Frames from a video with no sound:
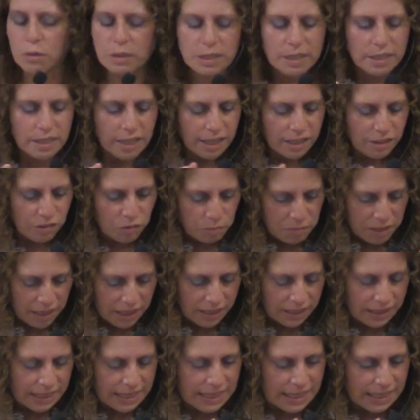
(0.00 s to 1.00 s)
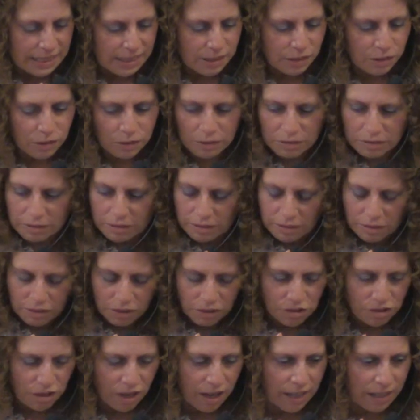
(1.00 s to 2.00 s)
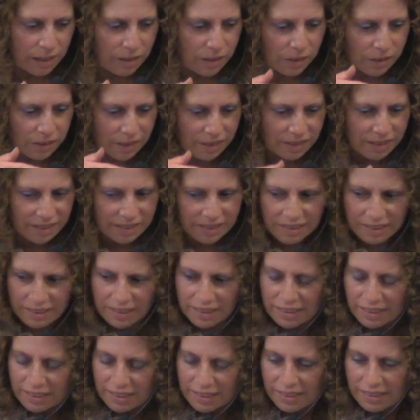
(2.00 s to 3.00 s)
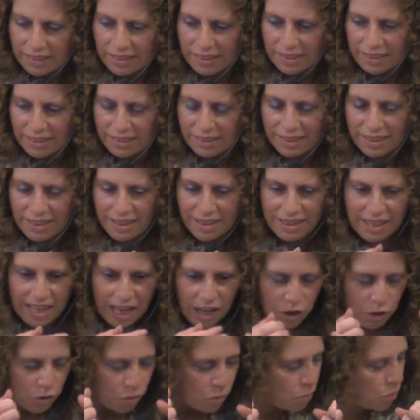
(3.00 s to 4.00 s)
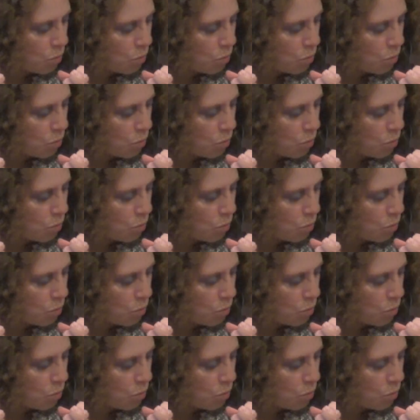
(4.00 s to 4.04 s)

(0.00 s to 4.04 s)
instead of being this little child that